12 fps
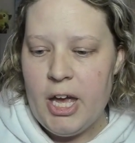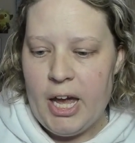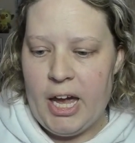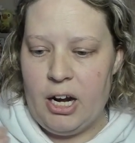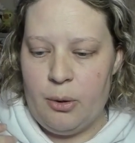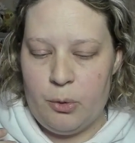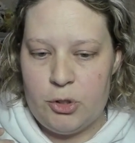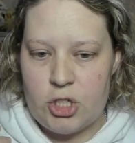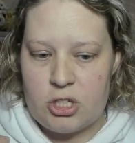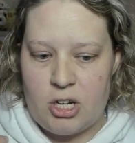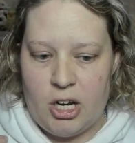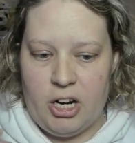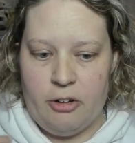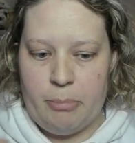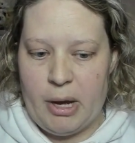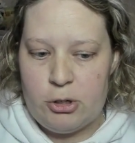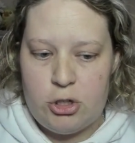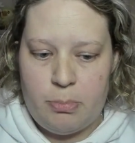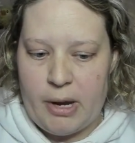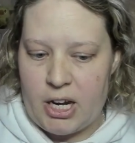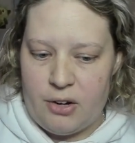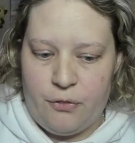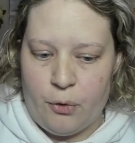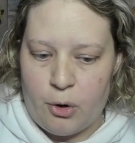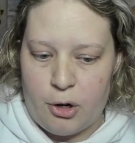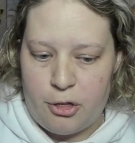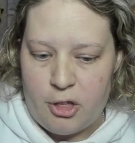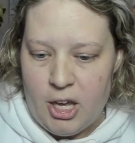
and it will just kind of bounce you back and forth,